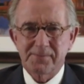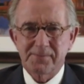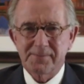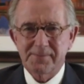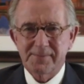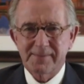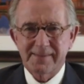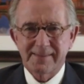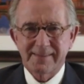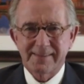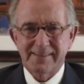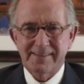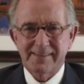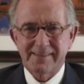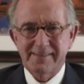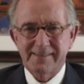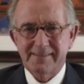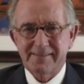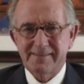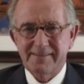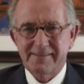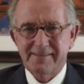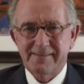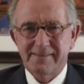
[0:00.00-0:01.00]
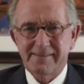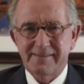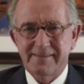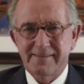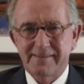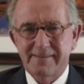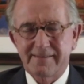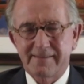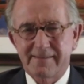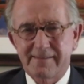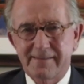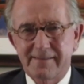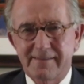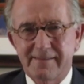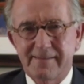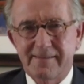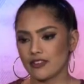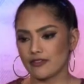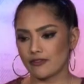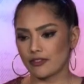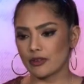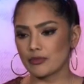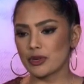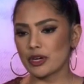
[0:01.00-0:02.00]
So, if the Fed,
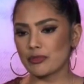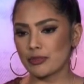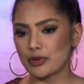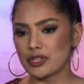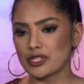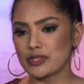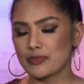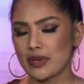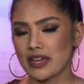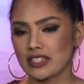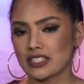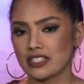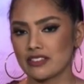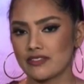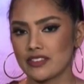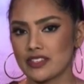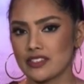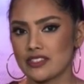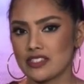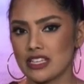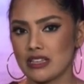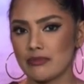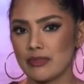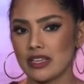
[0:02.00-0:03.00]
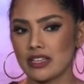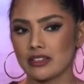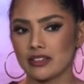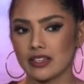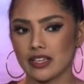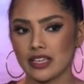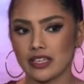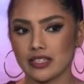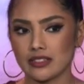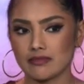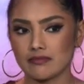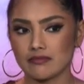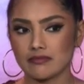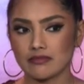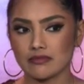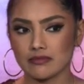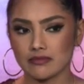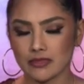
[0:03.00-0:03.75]
it, from your perspective, is seemingly